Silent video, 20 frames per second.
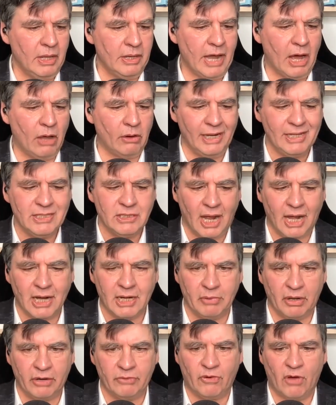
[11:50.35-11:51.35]
Now, let's
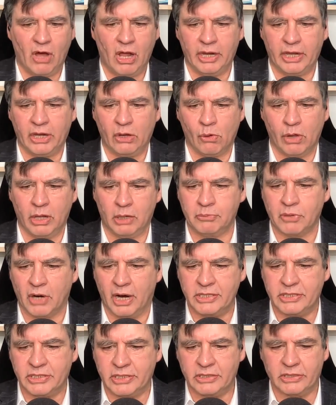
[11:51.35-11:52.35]
talk about falling oil
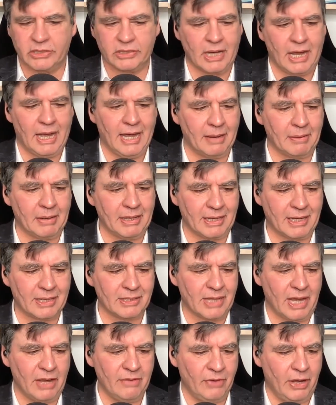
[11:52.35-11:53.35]
prices,
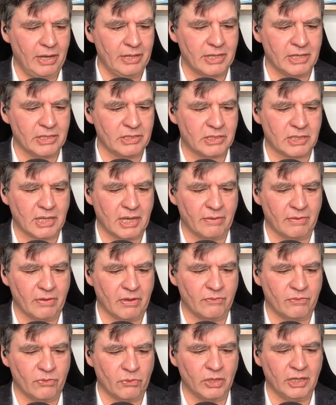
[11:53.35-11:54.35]
because I find this
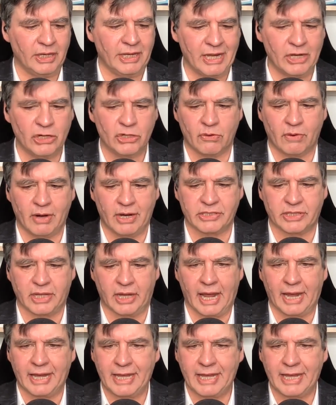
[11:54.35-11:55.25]
really interesting.